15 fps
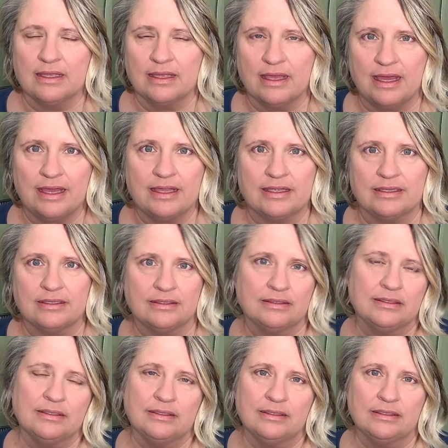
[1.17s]
Hi,
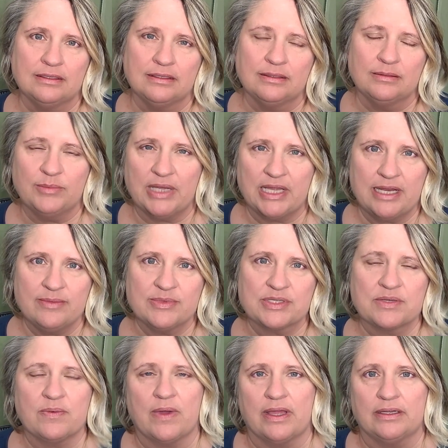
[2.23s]
my name is
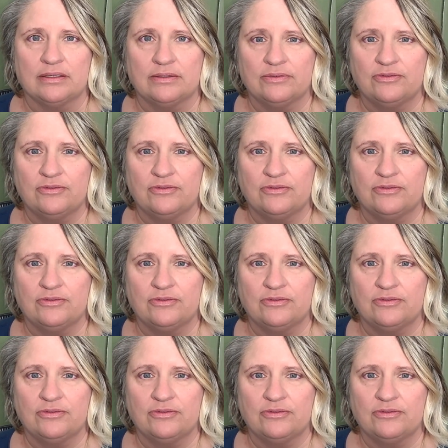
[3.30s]
Gwen.